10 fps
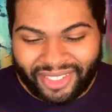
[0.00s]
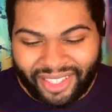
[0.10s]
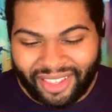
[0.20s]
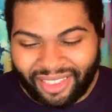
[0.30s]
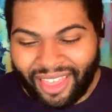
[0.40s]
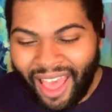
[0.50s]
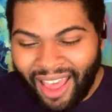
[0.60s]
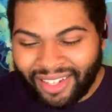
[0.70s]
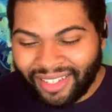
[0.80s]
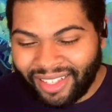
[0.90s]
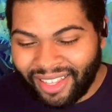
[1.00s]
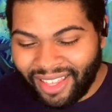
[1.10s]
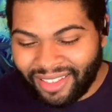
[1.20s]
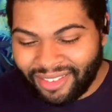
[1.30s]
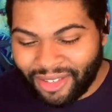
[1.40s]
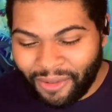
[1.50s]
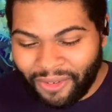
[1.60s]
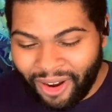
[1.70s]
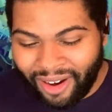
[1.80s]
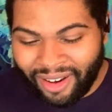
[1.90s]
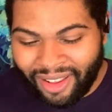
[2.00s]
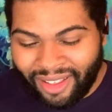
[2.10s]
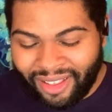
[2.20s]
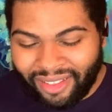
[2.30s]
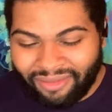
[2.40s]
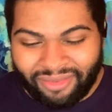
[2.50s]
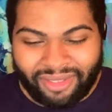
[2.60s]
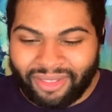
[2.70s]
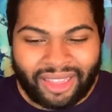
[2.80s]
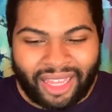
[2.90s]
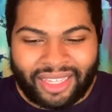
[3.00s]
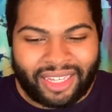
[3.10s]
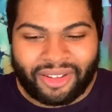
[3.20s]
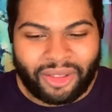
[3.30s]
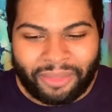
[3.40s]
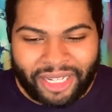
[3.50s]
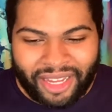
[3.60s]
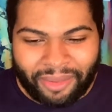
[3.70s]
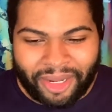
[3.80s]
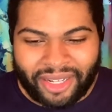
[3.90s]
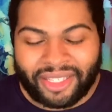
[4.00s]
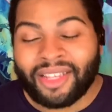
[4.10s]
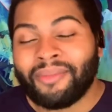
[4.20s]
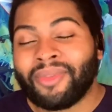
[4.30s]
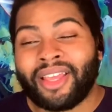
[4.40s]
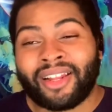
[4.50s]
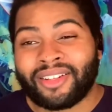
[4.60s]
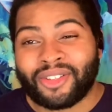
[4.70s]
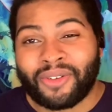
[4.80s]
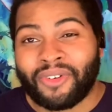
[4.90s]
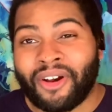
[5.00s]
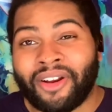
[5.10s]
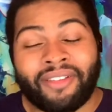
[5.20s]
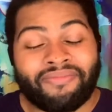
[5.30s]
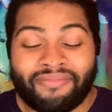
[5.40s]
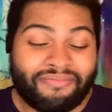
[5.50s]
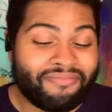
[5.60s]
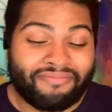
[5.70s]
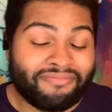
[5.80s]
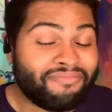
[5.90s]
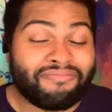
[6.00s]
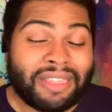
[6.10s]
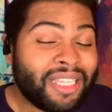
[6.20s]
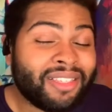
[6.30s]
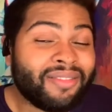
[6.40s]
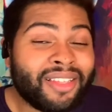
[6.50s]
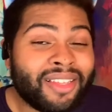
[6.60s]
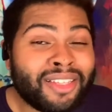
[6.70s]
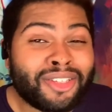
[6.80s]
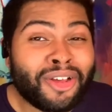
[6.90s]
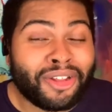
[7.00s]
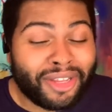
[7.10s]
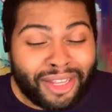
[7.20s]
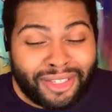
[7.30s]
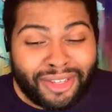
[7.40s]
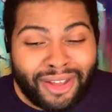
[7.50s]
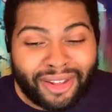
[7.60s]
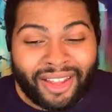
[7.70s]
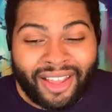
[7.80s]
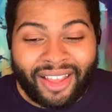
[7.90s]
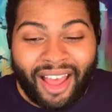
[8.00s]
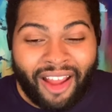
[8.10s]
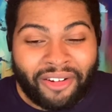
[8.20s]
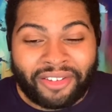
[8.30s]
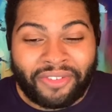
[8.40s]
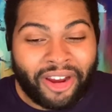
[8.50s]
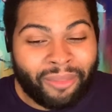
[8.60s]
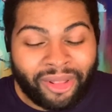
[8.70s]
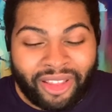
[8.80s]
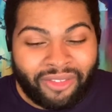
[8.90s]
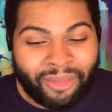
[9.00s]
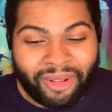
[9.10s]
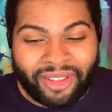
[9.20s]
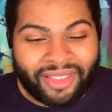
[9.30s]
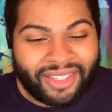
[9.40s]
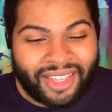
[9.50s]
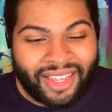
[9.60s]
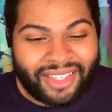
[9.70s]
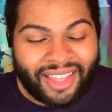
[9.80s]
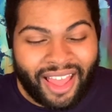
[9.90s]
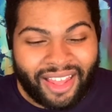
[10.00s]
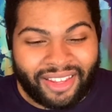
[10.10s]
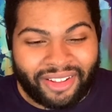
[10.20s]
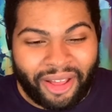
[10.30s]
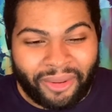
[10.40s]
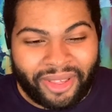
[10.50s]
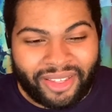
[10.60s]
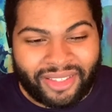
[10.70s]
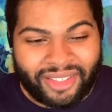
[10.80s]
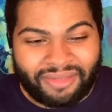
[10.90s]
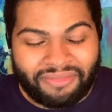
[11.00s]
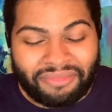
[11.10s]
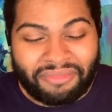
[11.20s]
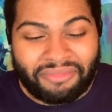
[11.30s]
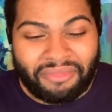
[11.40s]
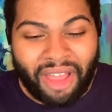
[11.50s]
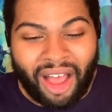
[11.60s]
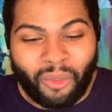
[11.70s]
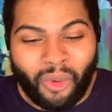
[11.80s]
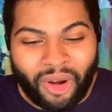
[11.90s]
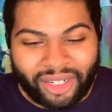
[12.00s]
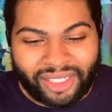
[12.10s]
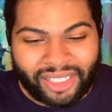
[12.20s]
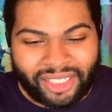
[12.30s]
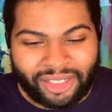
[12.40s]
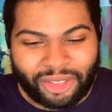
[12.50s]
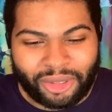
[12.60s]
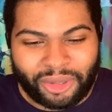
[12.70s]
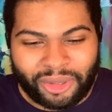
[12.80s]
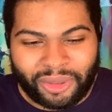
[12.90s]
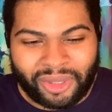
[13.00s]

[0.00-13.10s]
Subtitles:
acting so far, like I said, it's only been 10 minutes. The acting so far, it's good. It's good. Cairo's very believable in the sense that, you know, he's not wanting to,